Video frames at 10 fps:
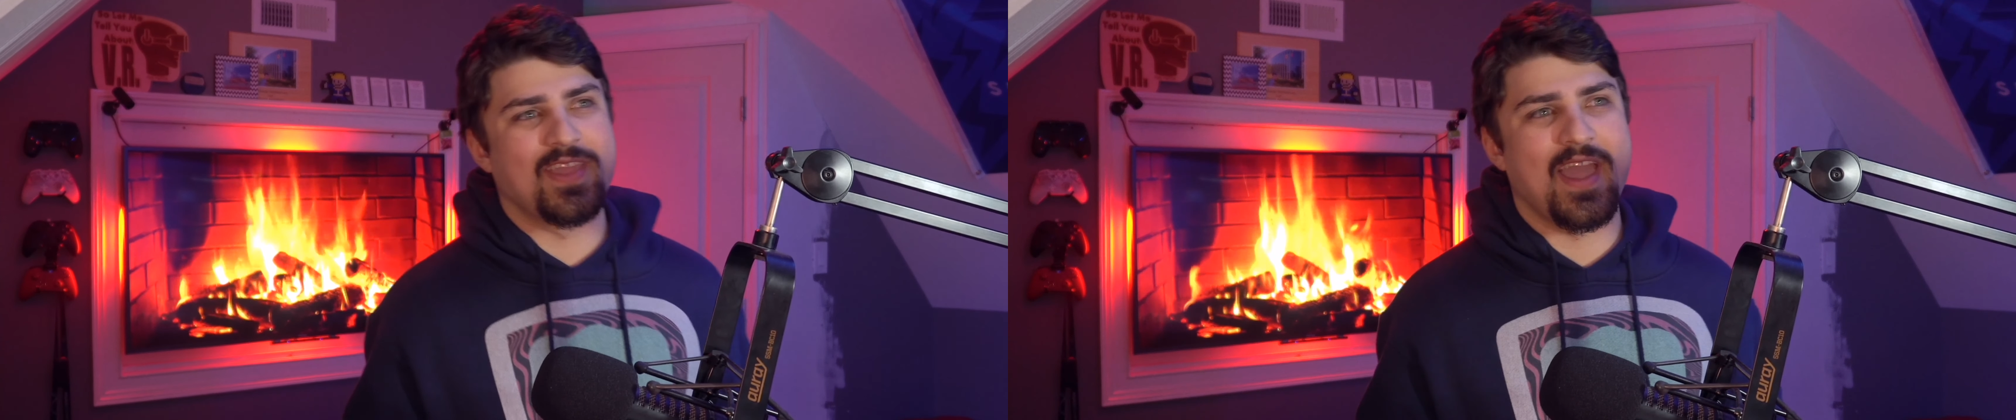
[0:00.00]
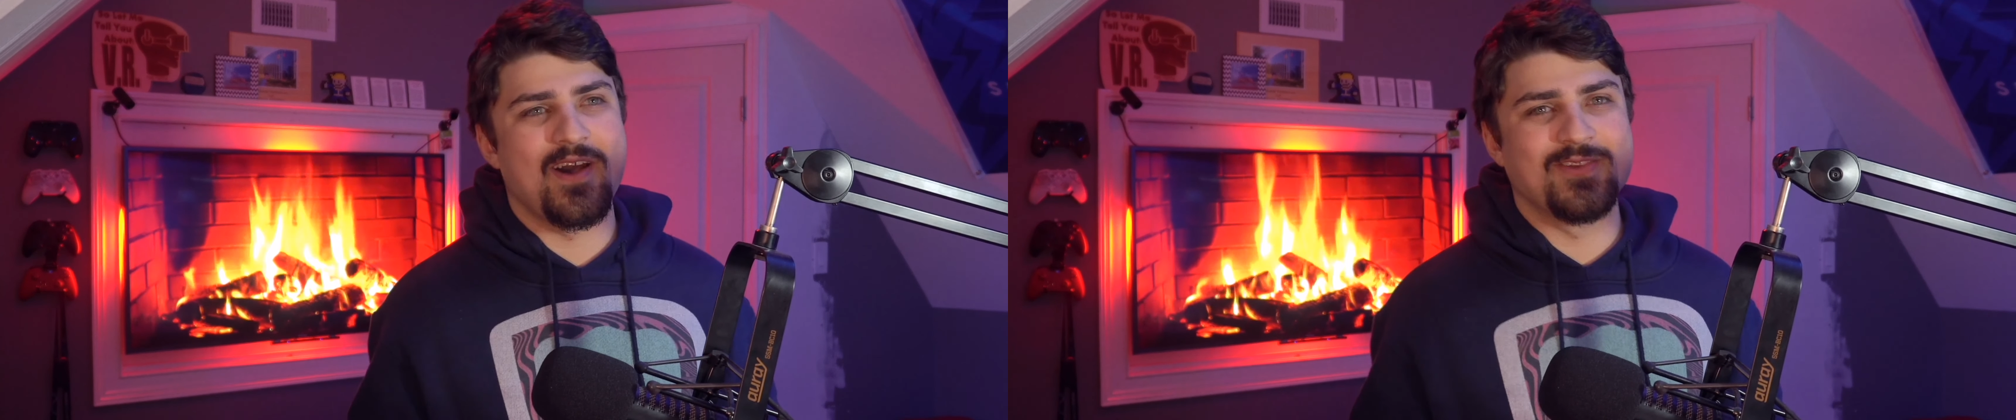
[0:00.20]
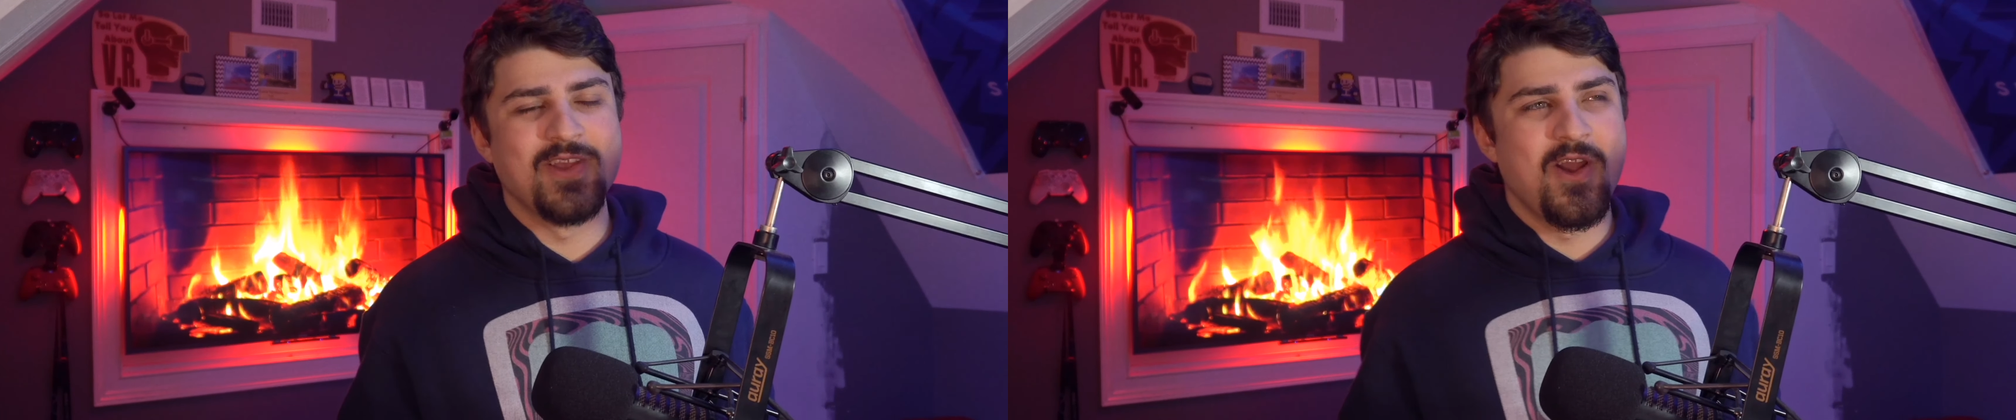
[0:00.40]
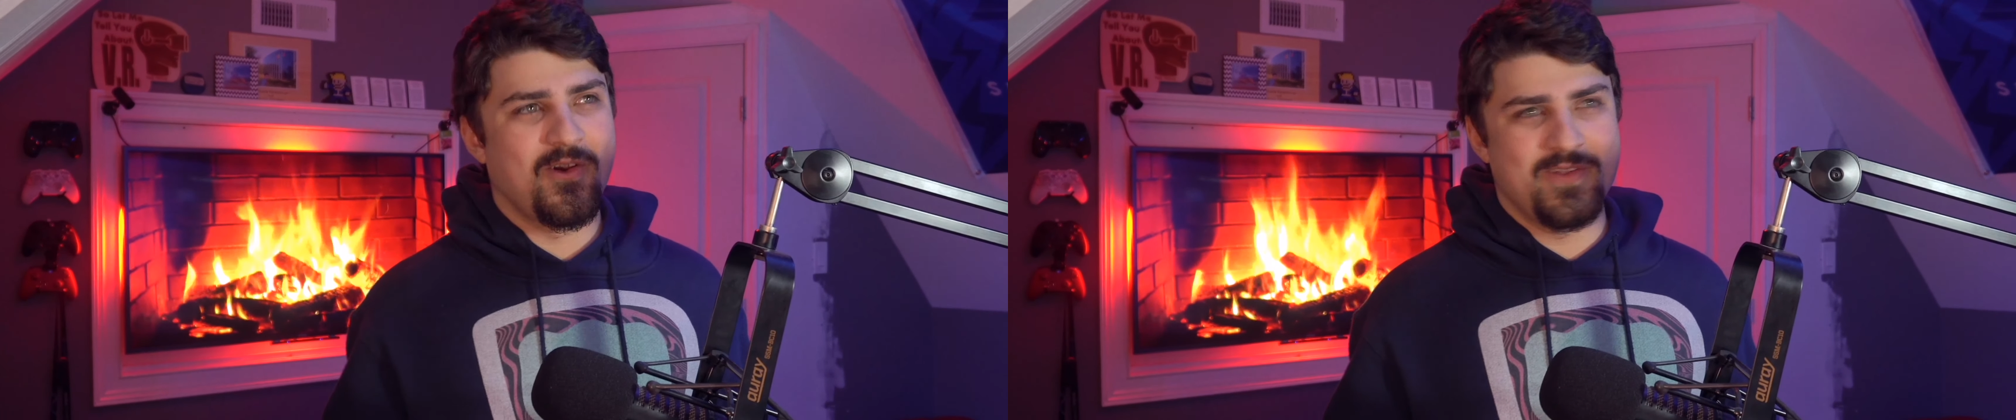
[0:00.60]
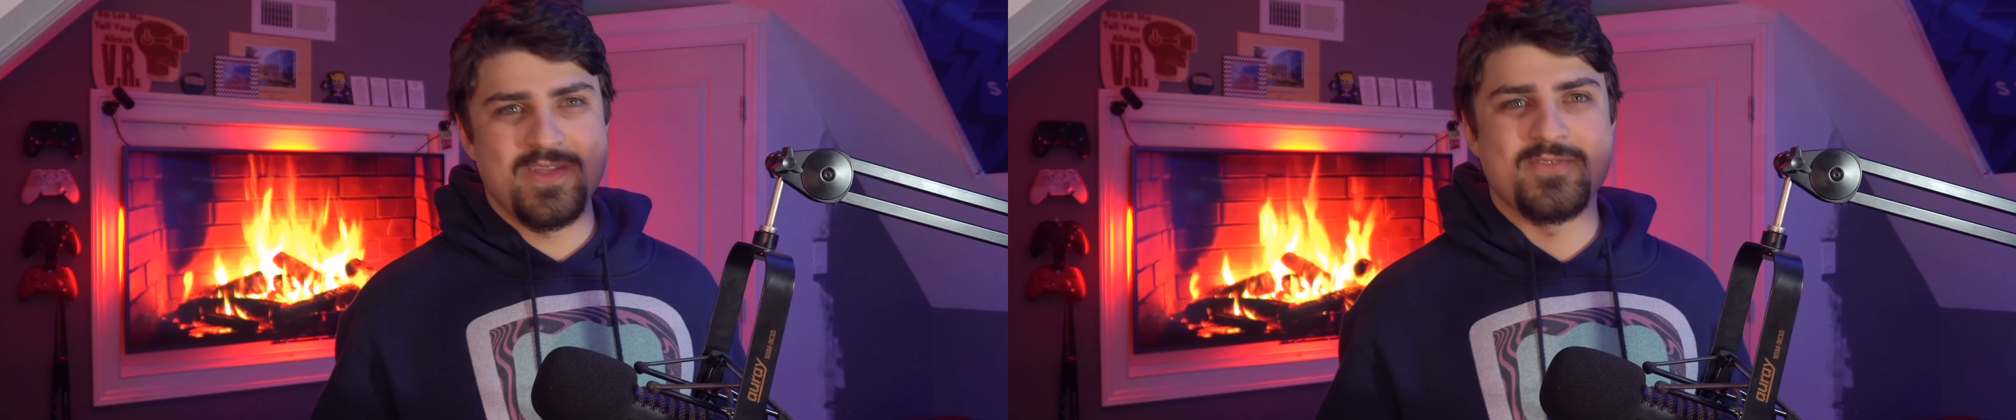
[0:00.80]
cows,
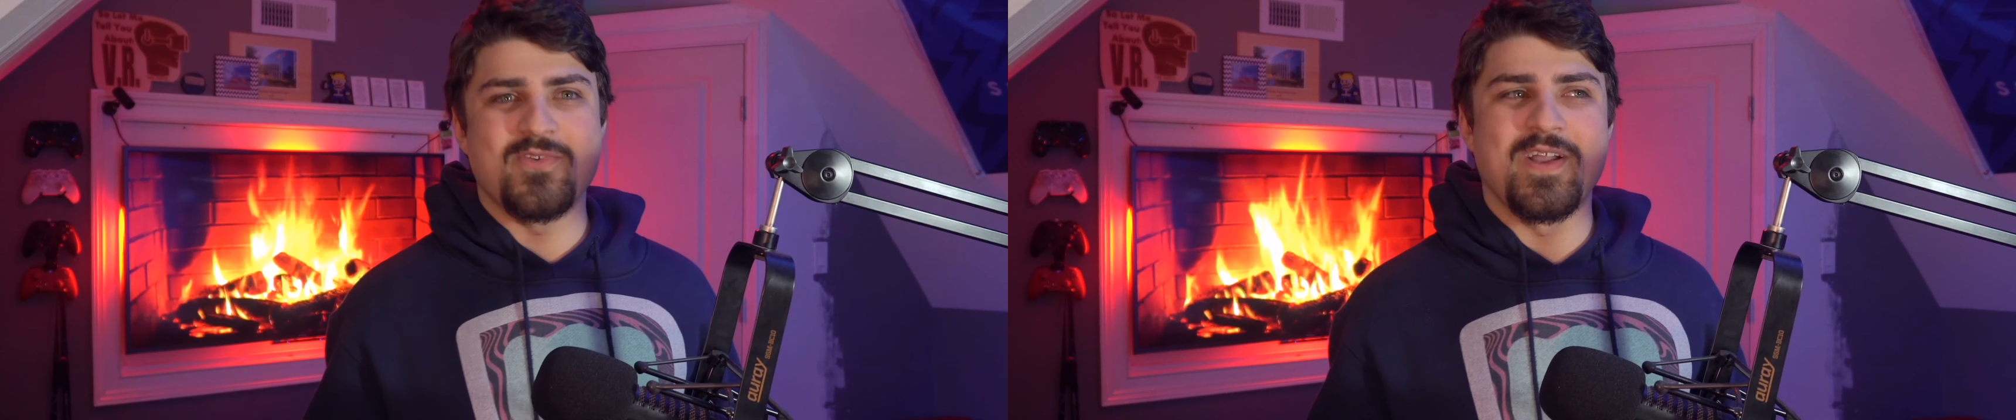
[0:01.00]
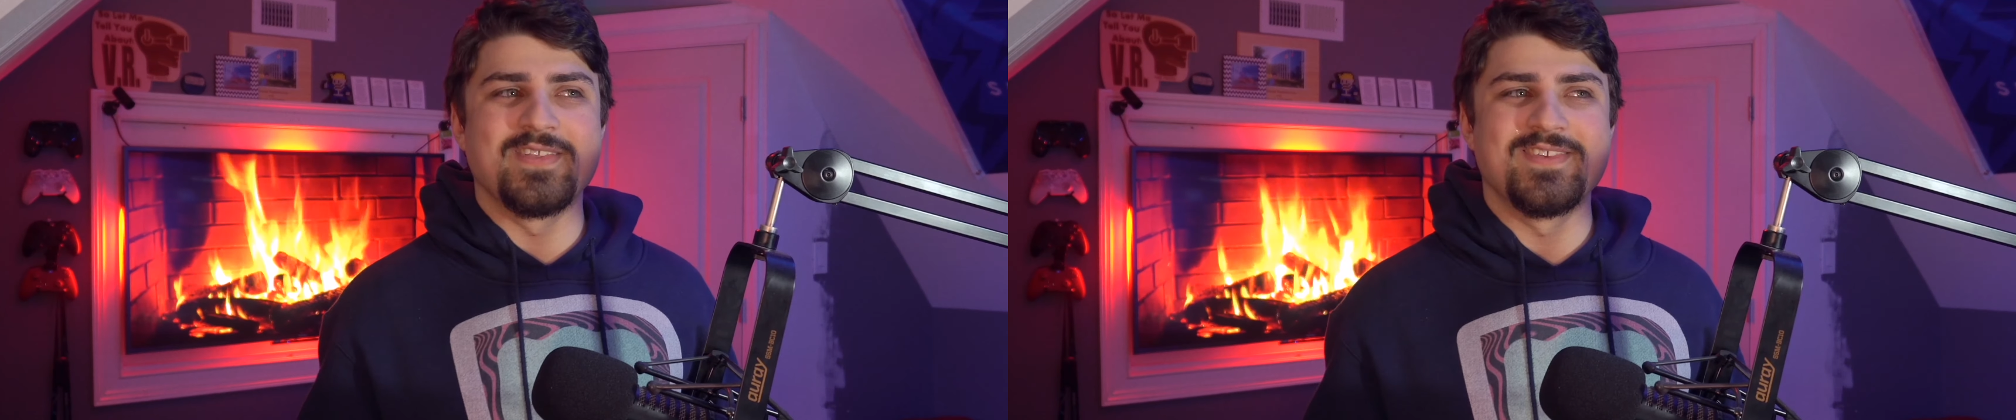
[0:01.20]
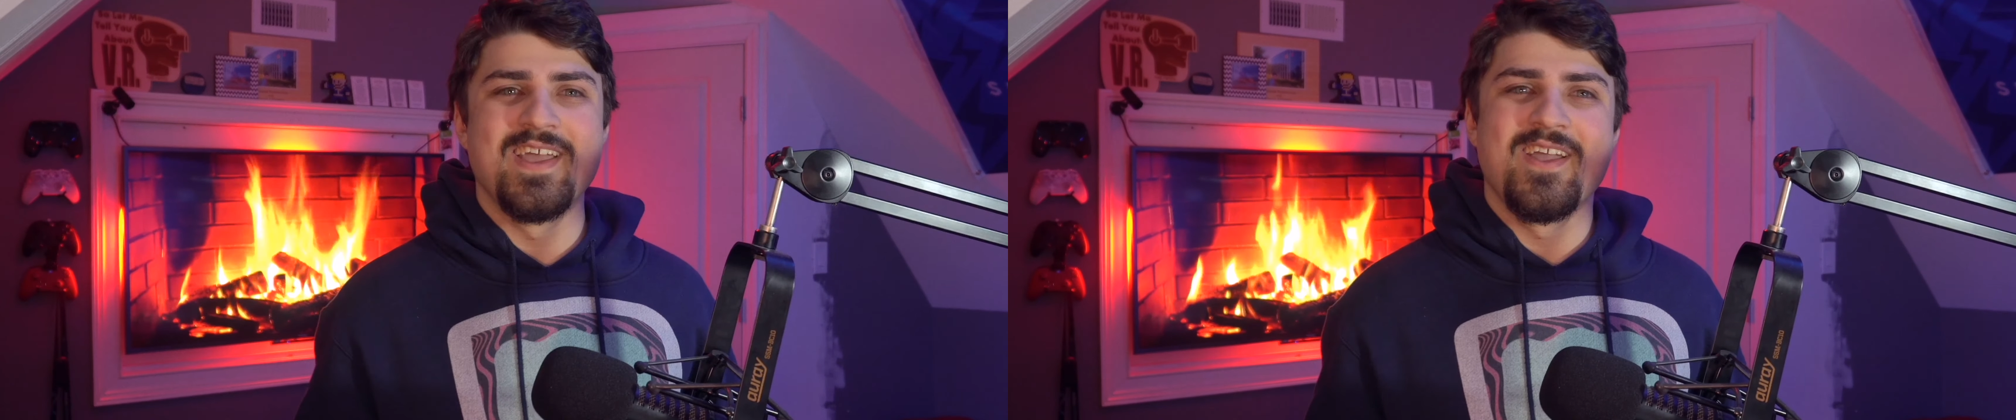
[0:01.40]
our idiot friends,